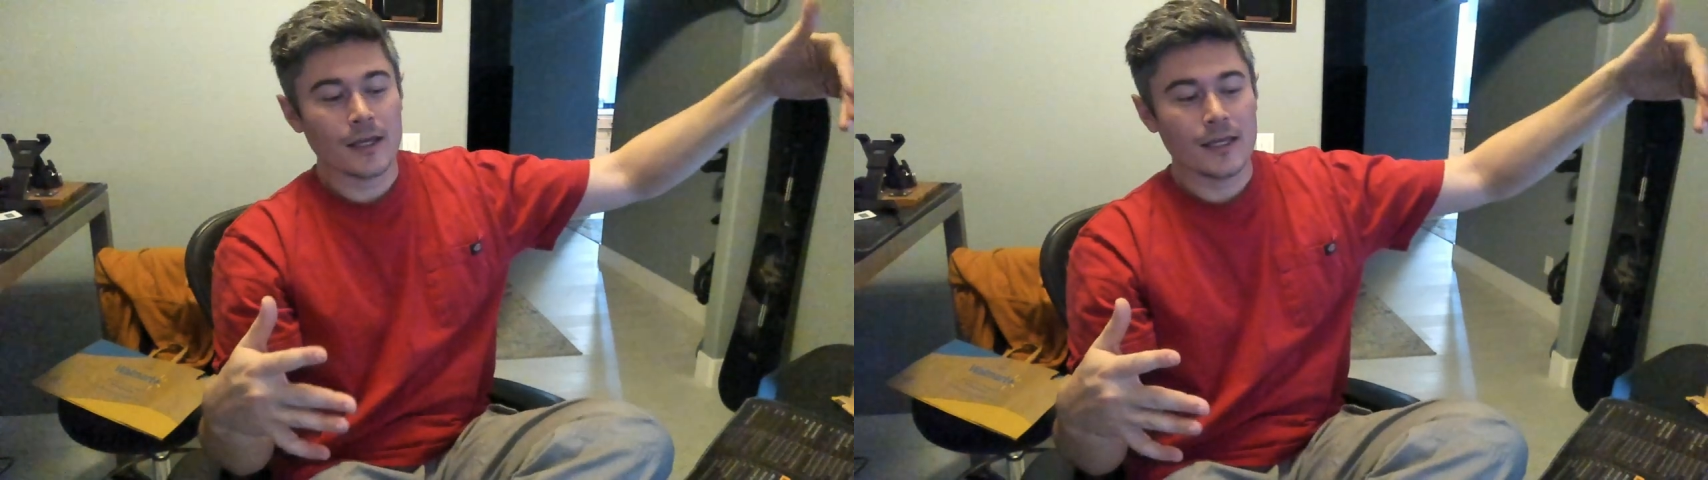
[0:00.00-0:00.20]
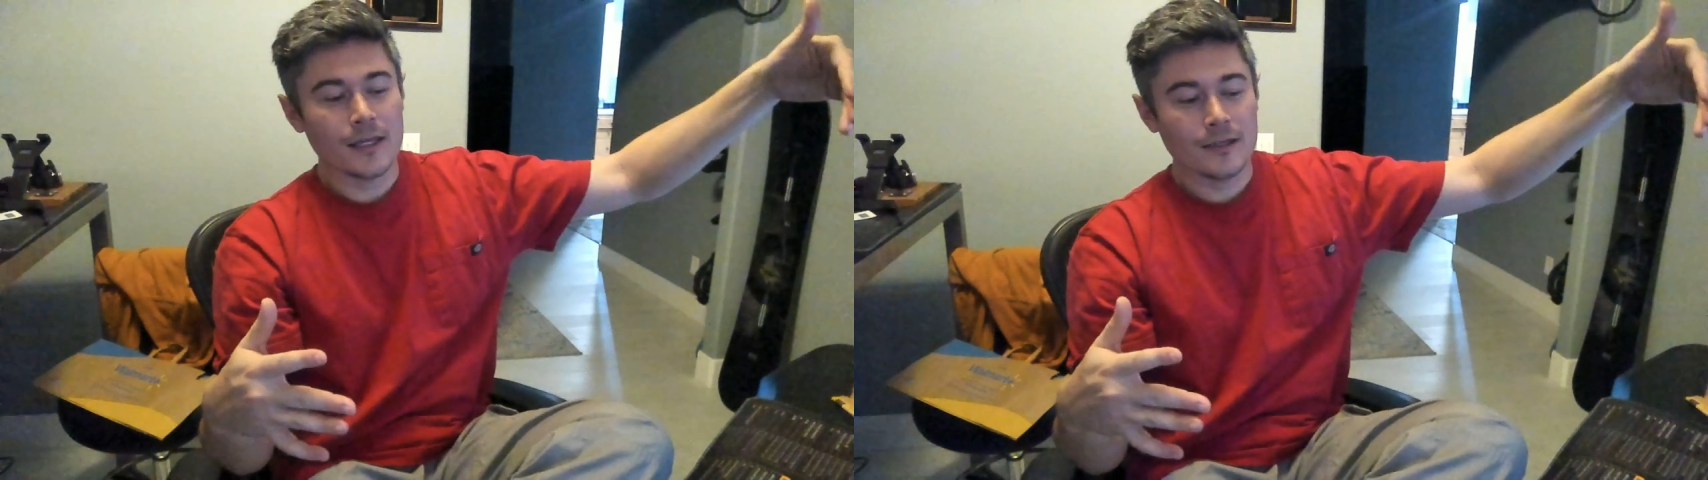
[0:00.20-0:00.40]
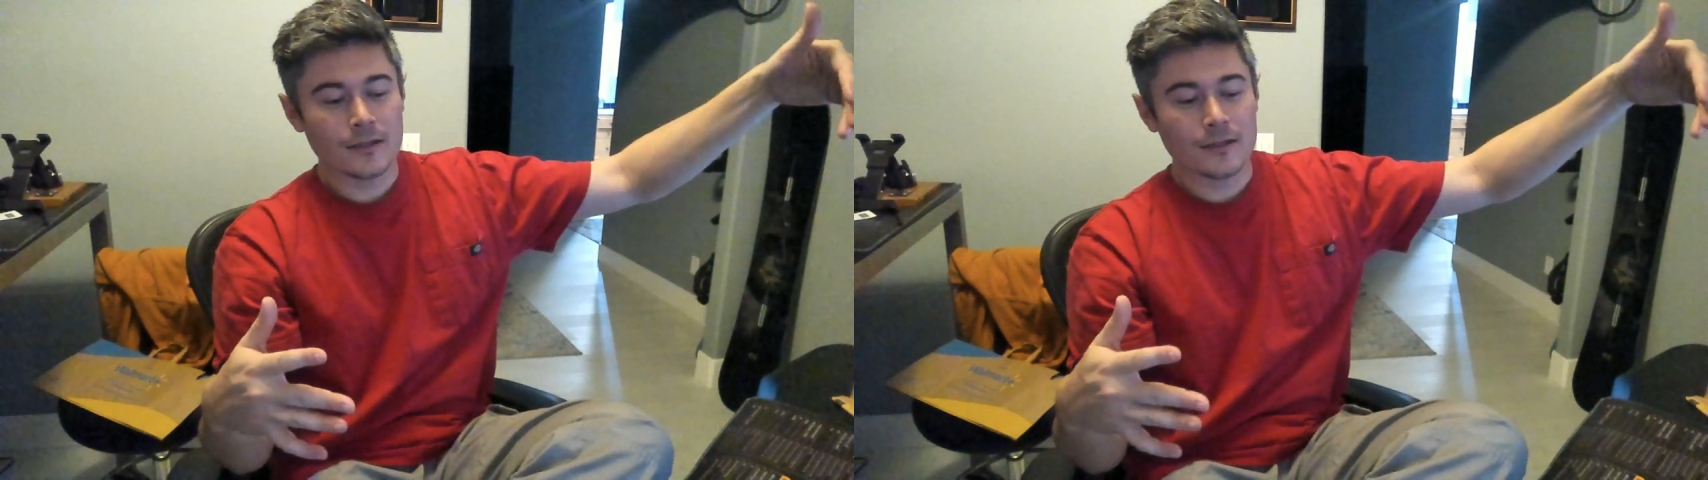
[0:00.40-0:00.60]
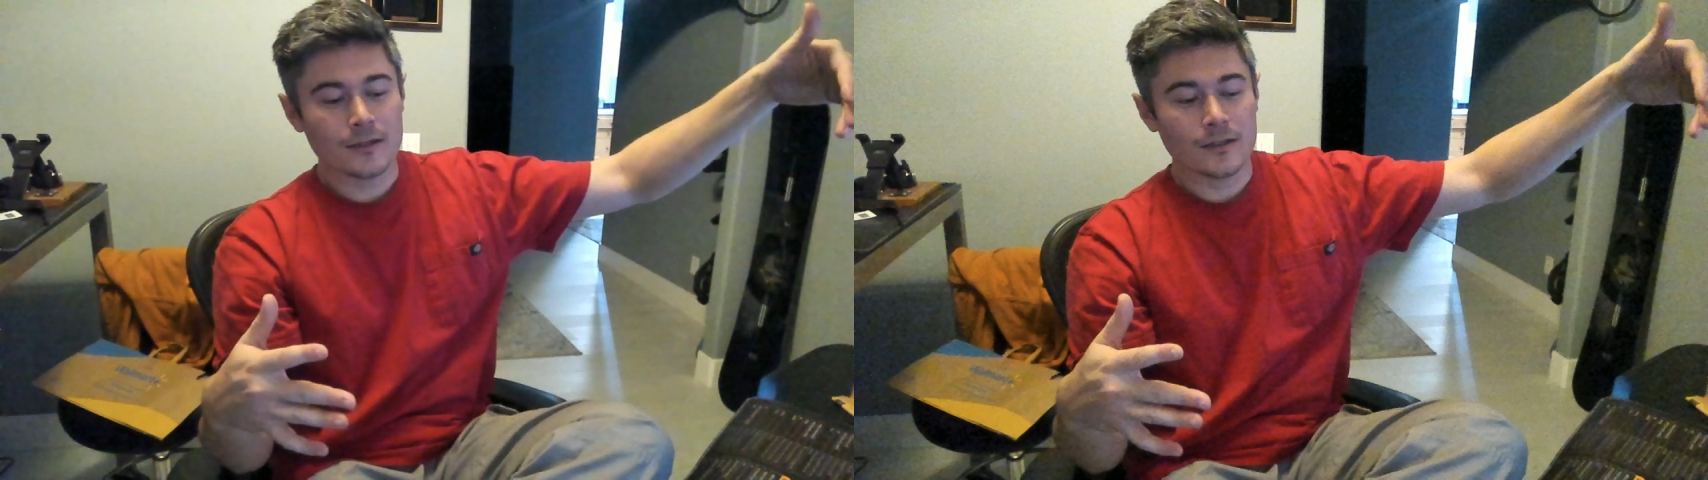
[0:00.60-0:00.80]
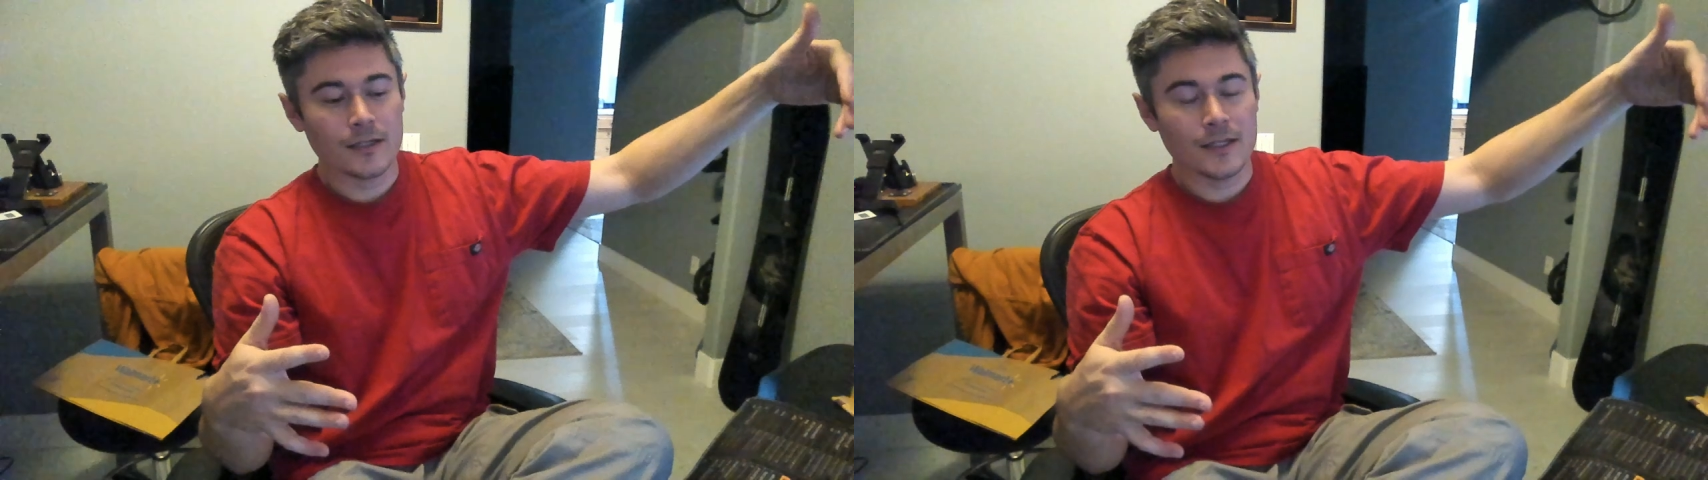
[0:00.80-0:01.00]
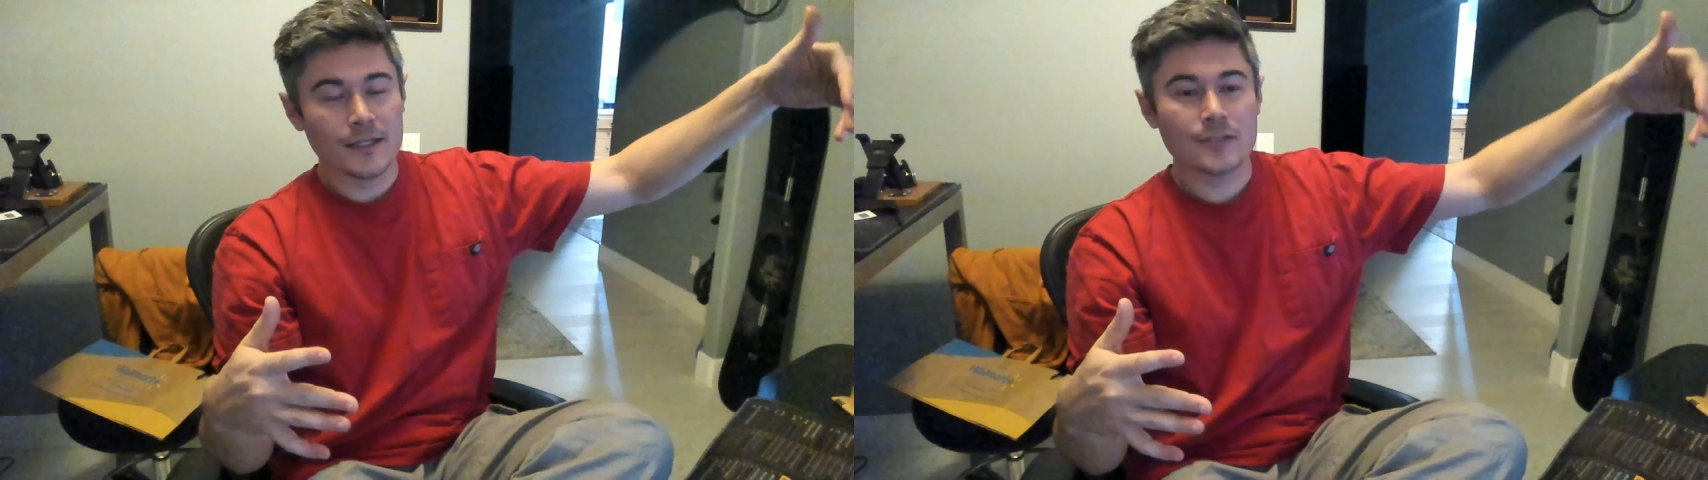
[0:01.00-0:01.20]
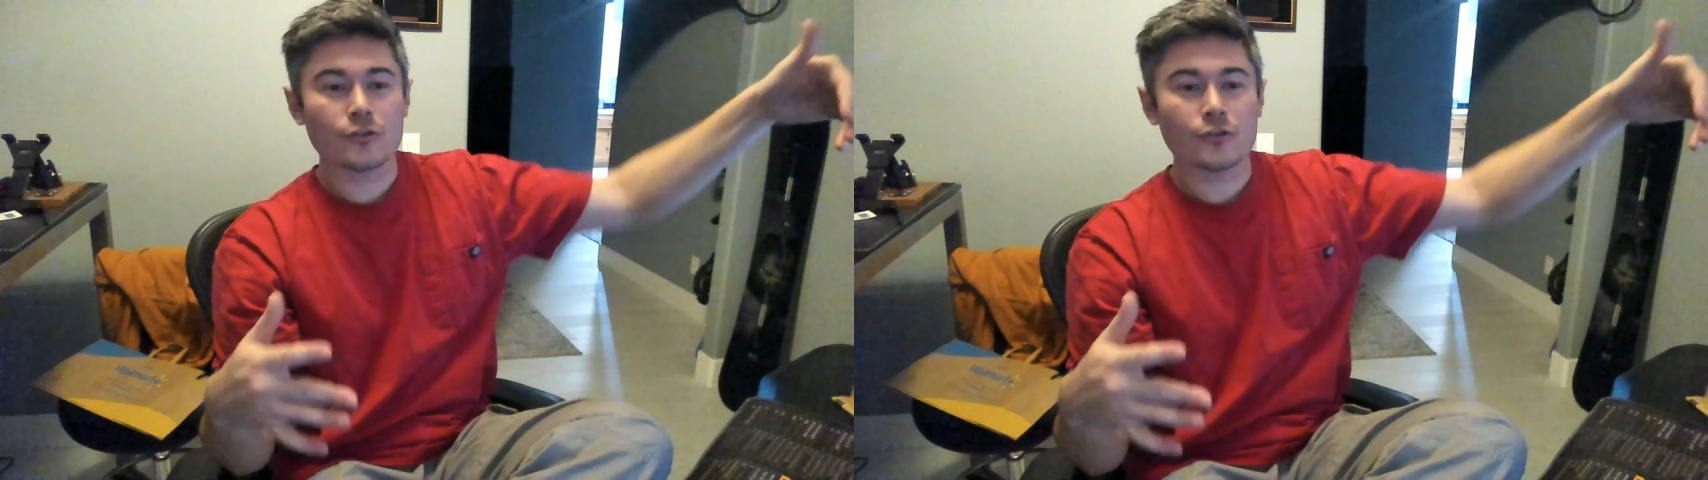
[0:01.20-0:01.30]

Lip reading: it is